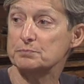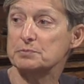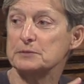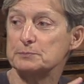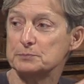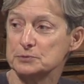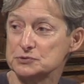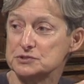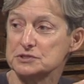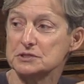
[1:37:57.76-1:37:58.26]

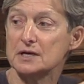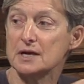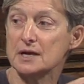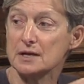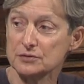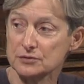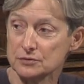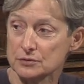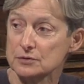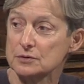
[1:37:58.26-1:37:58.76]
people to
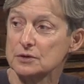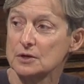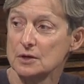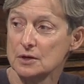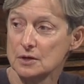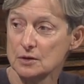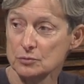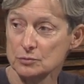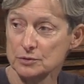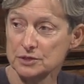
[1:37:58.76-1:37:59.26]
gather,
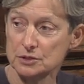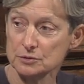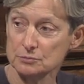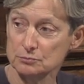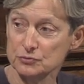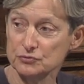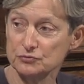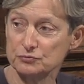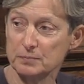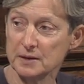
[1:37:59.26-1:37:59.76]
we can
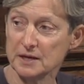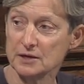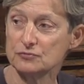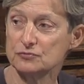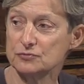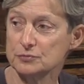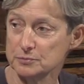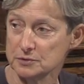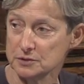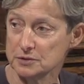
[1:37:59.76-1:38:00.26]
move back
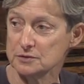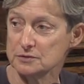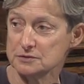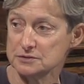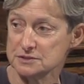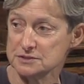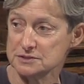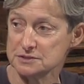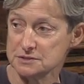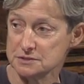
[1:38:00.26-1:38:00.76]
from there
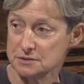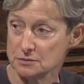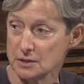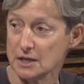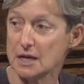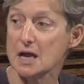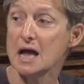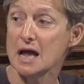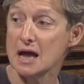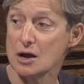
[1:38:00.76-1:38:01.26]
to,
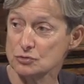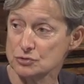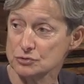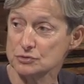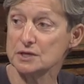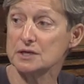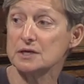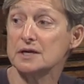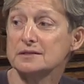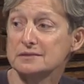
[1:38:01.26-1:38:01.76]
like, how do
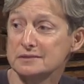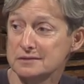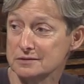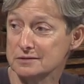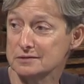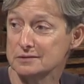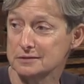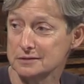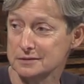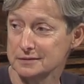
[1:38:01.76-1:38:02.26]
they get
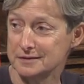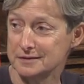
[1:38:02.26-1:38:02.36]
there?